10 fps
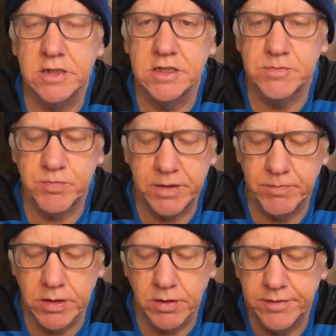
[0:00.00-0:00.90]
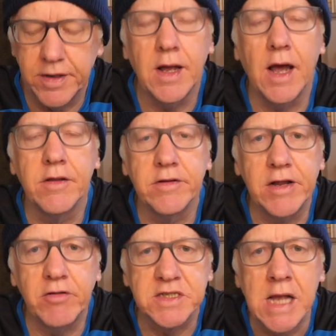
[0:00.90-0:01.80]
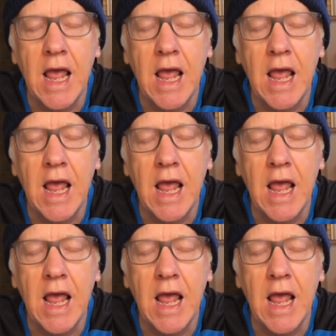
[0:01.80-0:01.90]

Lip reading: It did spread beyond other areas.